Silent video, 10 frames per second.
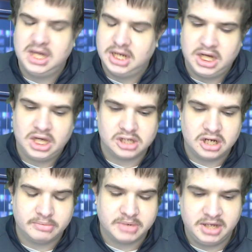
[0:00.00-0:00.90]
And that
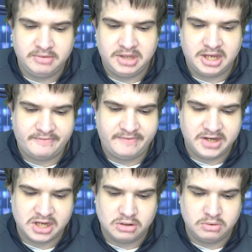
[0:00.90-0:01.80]
come clear in that
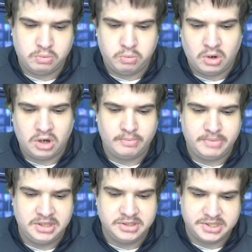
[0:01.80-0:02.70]
video why I've
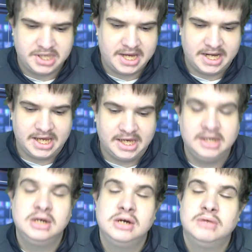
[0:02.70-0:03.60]
been saying that.
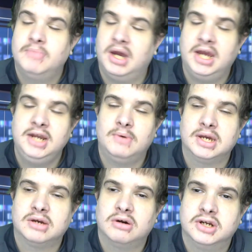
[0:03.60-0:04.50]
But
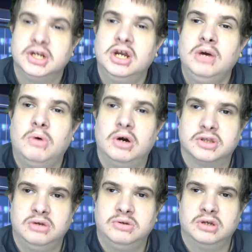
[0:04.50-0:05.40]
anyway, guys, you know what
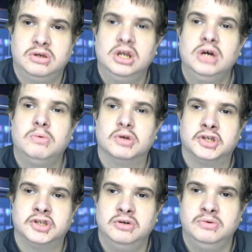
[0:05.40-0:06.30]
I do, so you know what
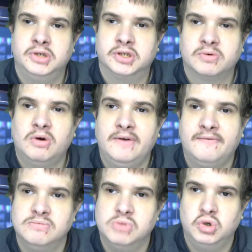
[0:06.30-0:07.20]
to do. Subscribe
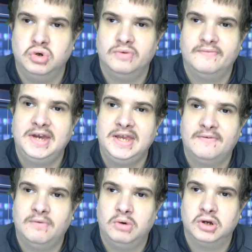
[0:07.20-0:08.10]
for more. Thanks
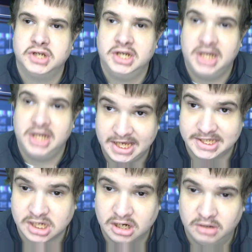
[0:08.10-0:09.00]
for watching and let's
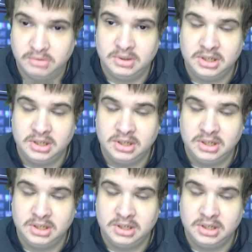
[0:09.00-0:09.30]
go.